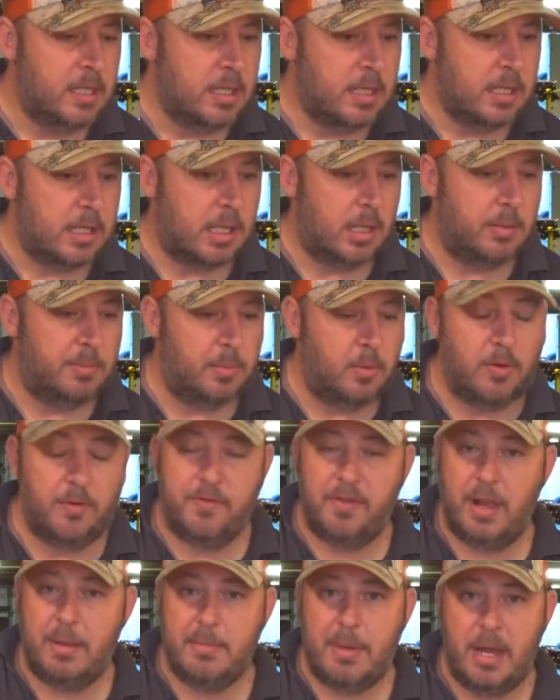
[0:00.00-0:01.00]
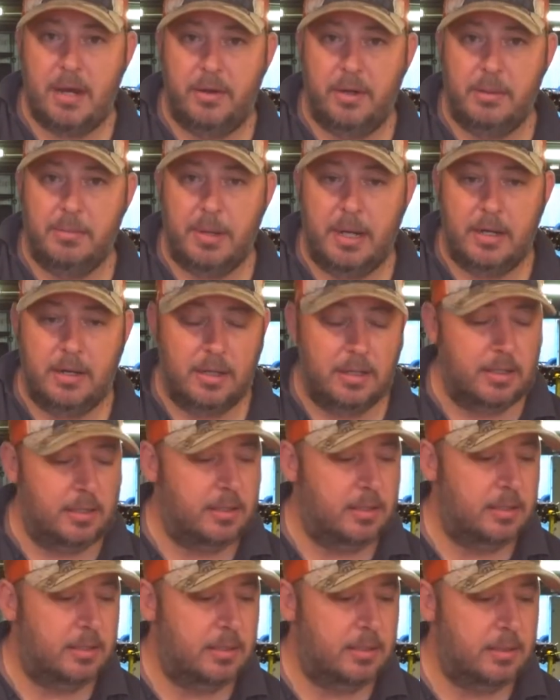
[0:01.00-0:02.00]
so I bought a flat battery apparently
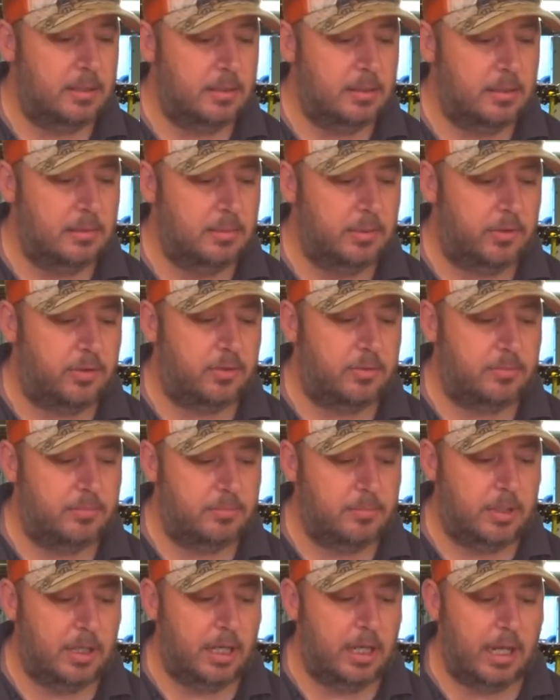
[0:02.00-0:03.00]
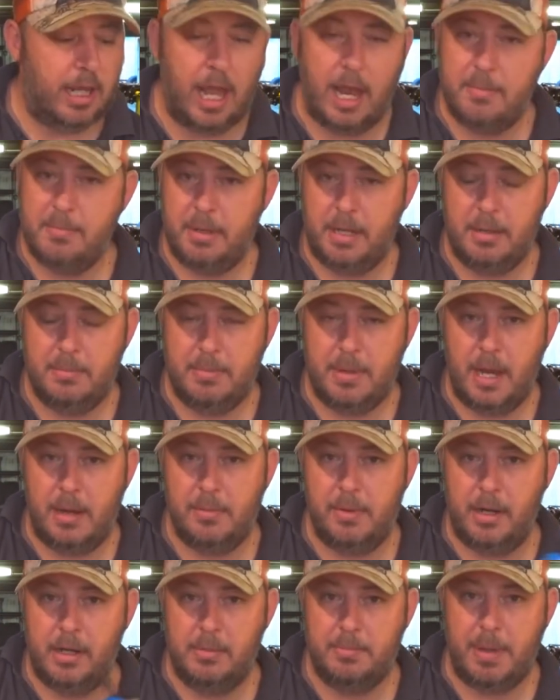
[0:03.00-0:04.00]
which nearly had me about
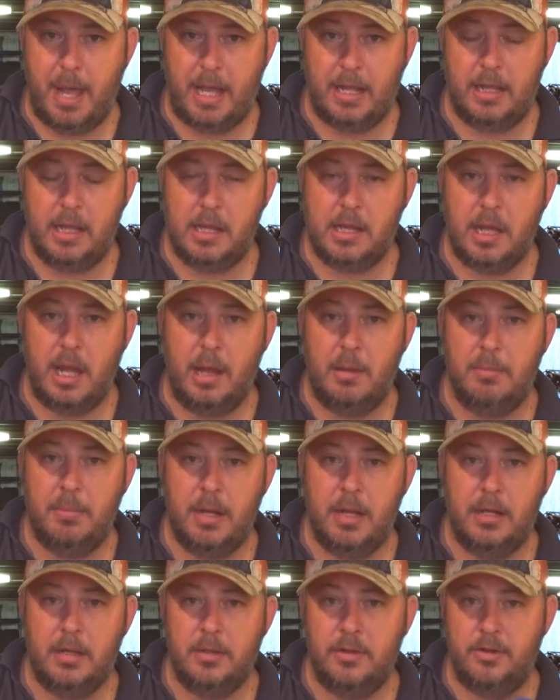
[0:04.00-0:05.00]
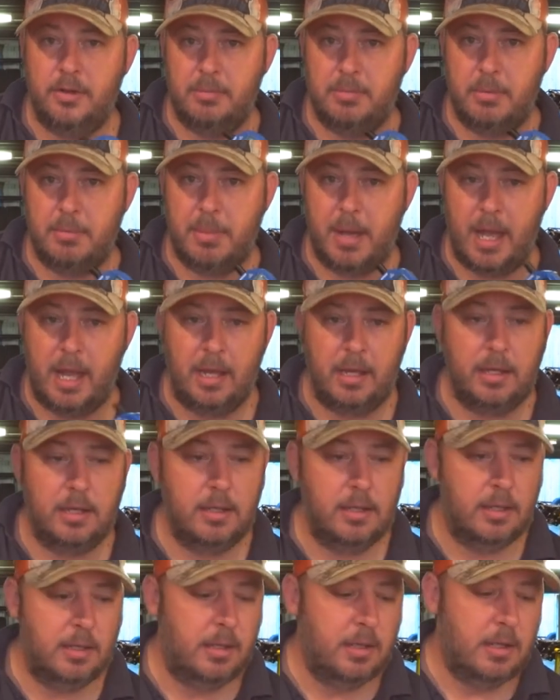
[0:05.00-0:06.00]
ready to pack this up and ship it back
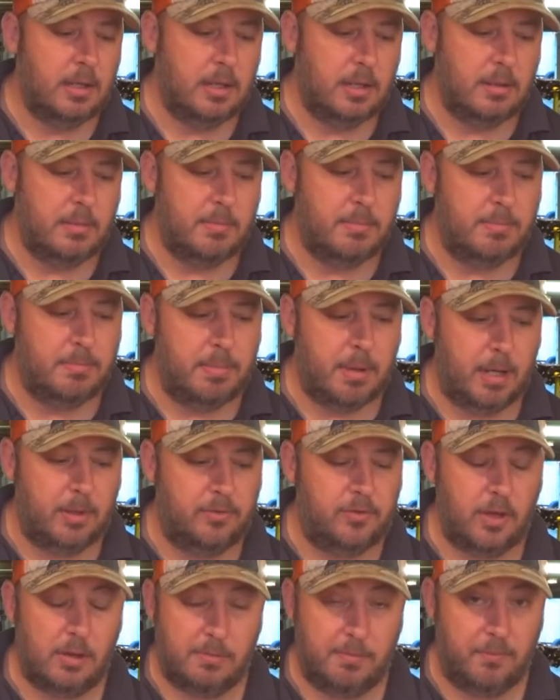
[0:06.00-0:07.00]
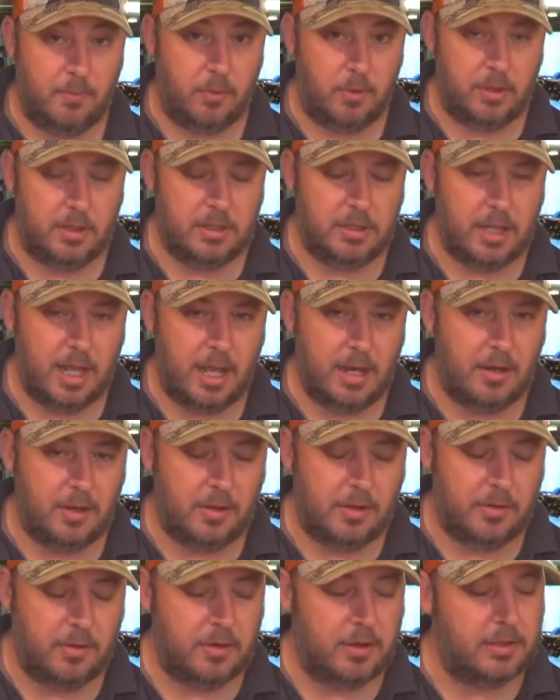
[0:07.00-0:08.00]
but just before I did that I
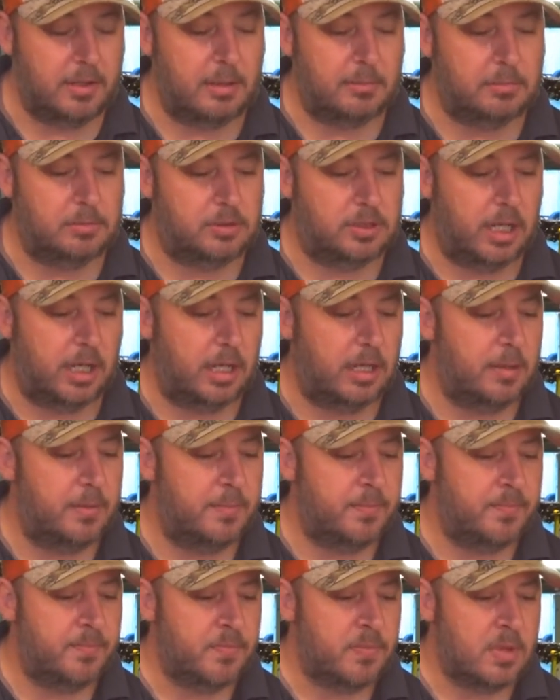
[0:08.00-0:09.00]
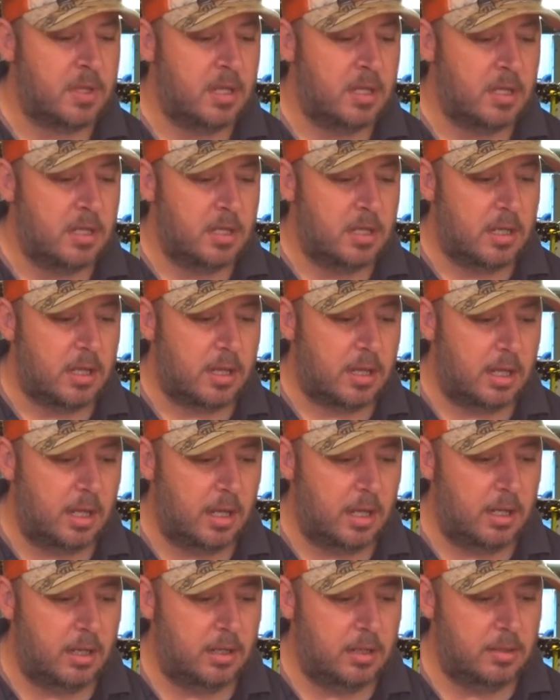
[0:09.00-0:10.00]
thought I'd double check.
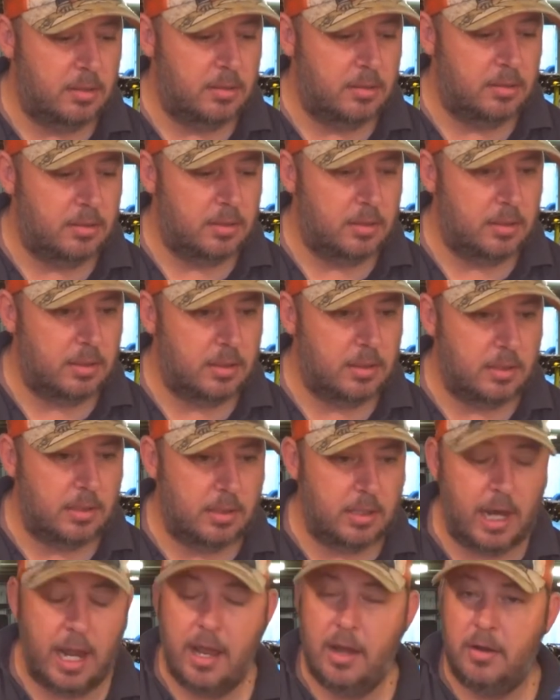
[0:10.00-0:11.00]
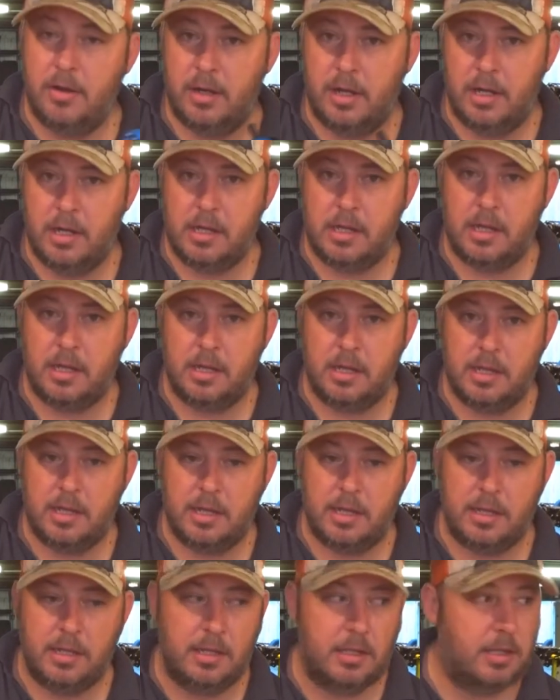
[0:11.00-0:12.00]
So now I'm going to
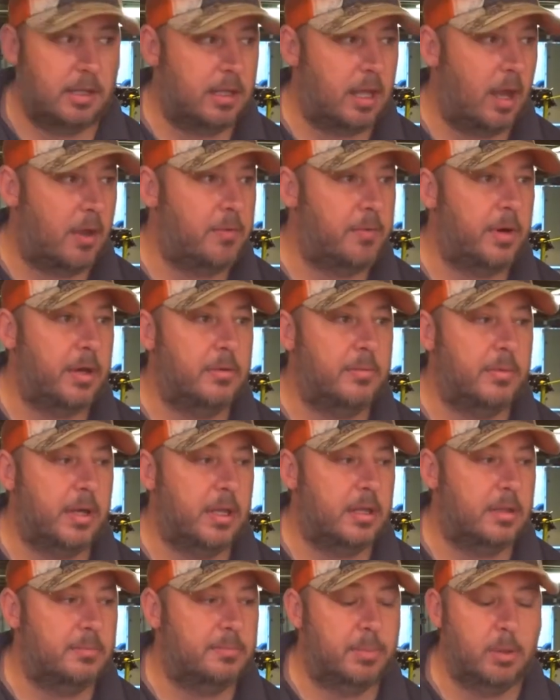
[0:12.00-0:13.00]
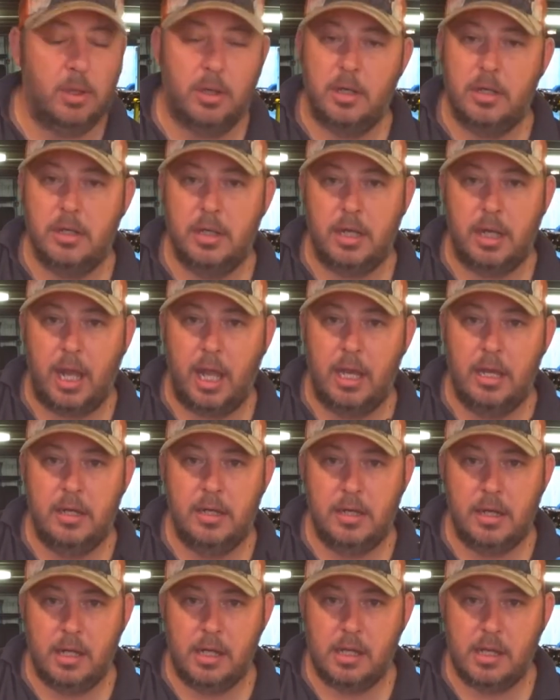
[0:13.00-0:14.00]
go and read, read the book again
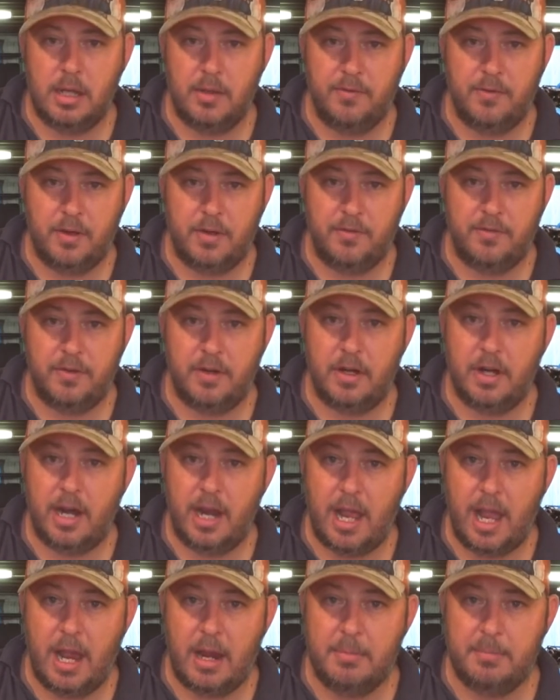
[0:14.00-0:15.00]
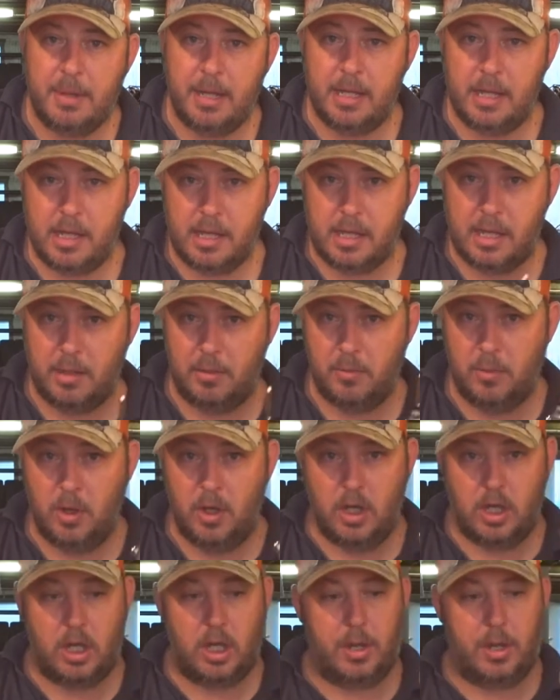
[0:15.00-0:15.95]
and see if I can figure out how to make this thing work.